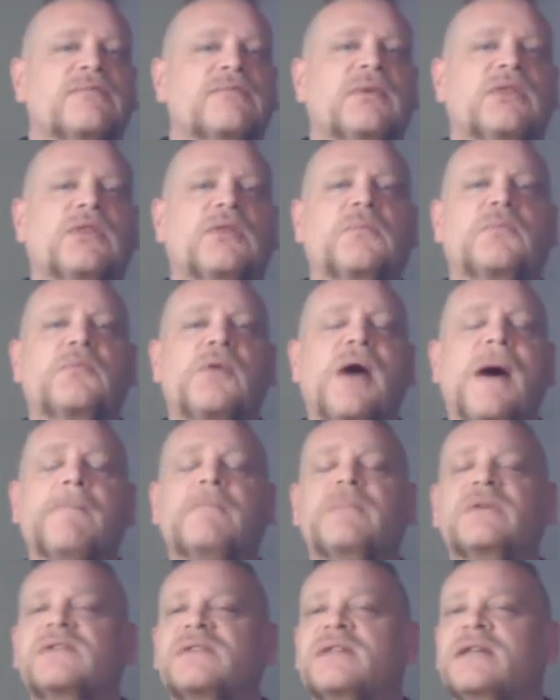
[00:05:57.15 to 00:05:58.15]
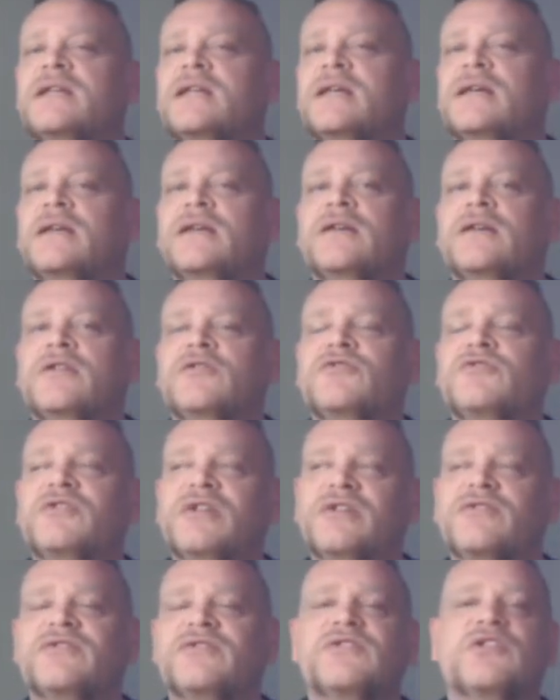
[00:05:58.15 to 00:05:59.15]
But the problem is that
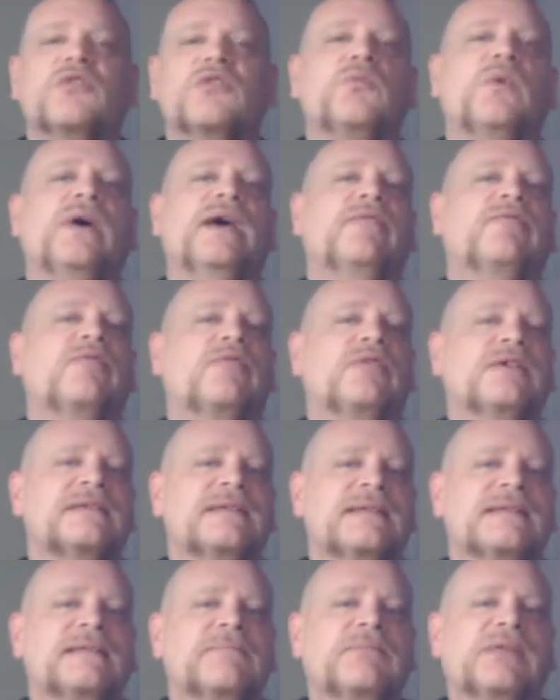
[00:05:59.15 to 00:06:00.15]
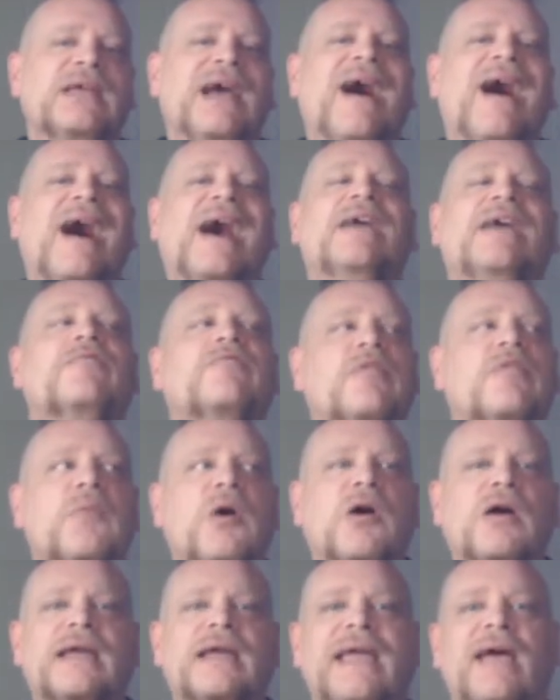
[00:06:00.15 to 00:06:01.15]
tradition's a good way for us to simply hide from
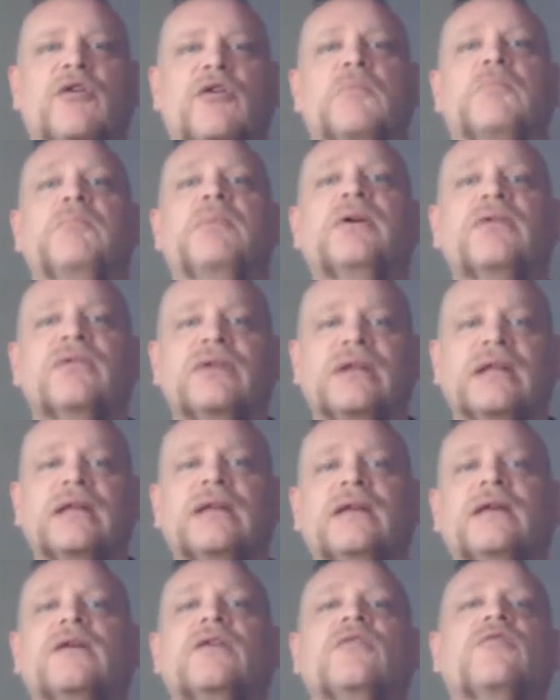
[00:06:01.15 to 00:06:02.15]
our accountability